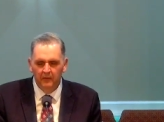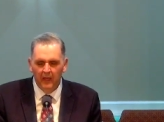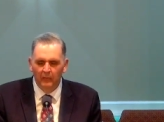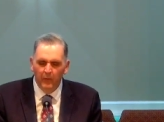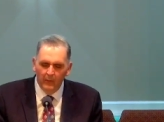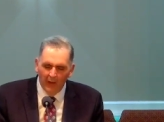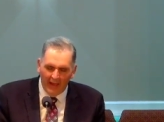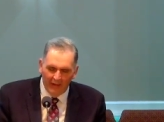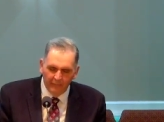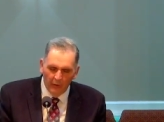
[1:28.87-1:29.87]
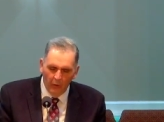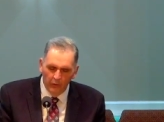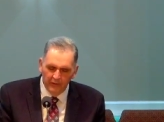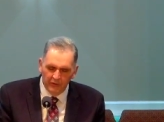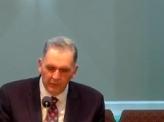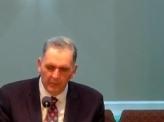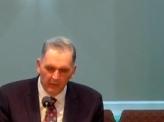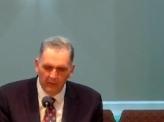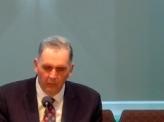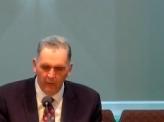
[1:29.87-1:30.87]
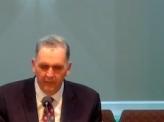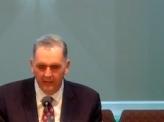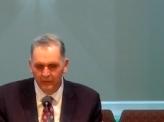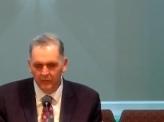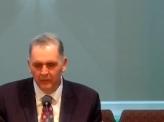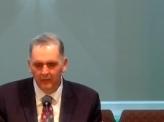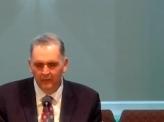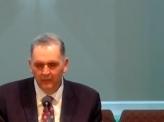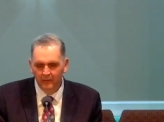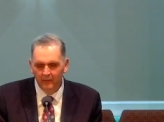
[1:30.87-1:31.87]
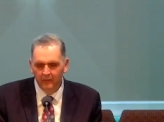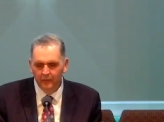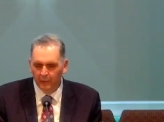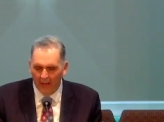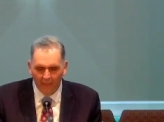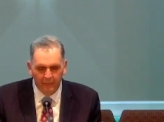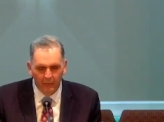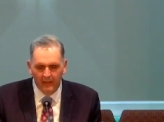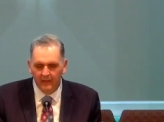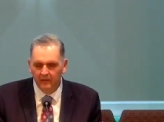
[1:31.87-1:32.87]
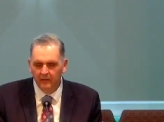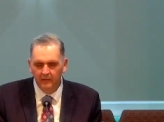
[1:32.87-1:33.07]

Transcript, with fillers: and we will have your holy spirit with us throughout the week